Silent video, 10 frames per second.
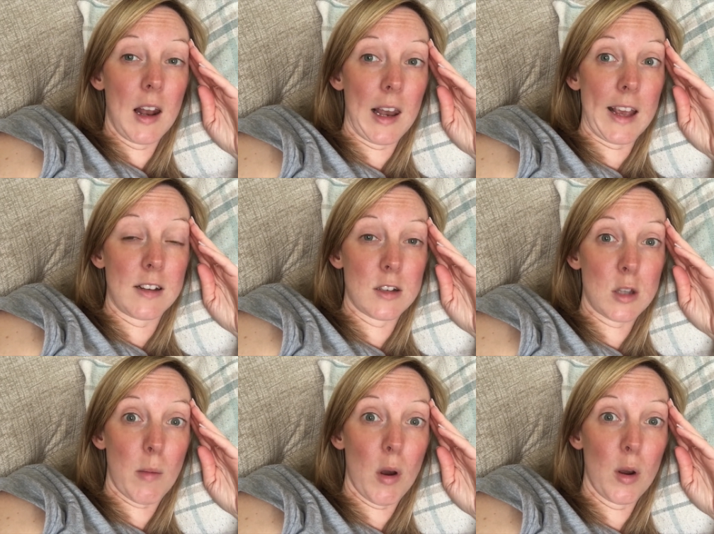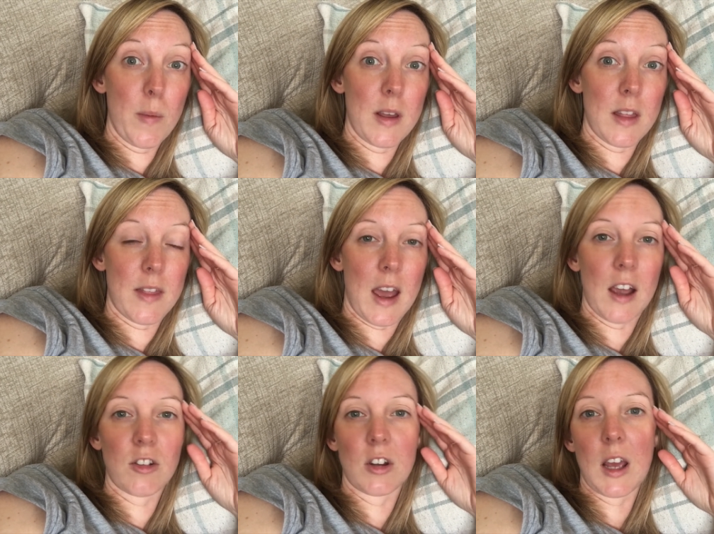later, so I'm hoping that
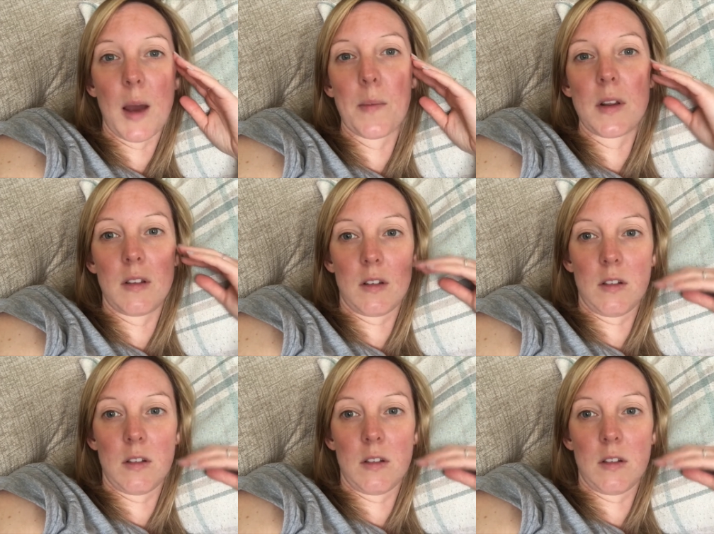actually happens.